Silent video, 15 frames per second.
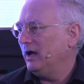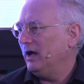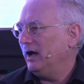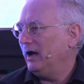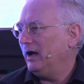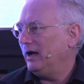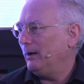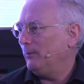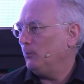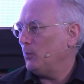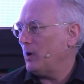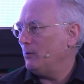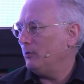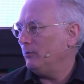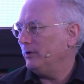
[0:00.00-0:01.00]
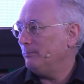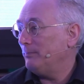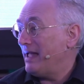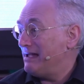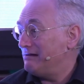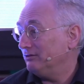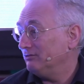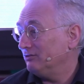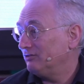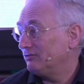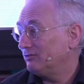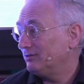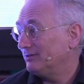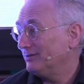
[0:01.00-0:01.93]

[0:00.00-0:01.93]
Where were we? Parents.